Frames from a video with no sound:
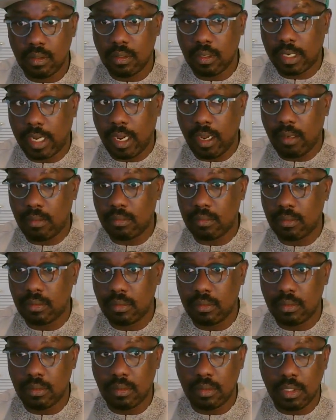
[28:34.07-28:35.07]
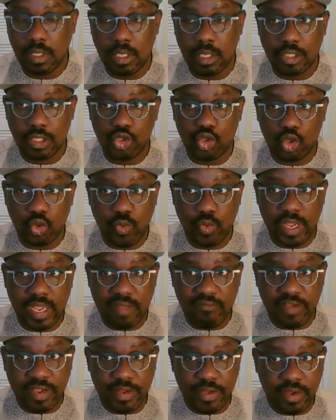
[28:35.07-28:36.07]
Okay? Do we
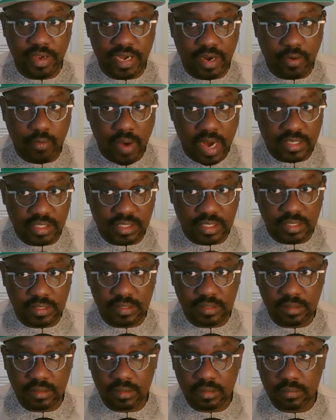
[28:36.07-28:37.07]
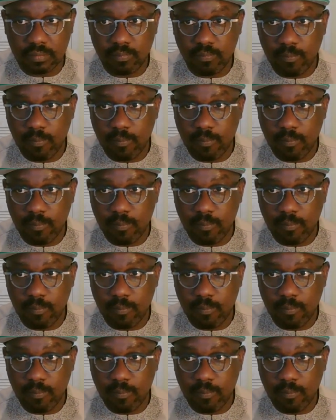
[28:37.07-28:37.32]
have any other questions?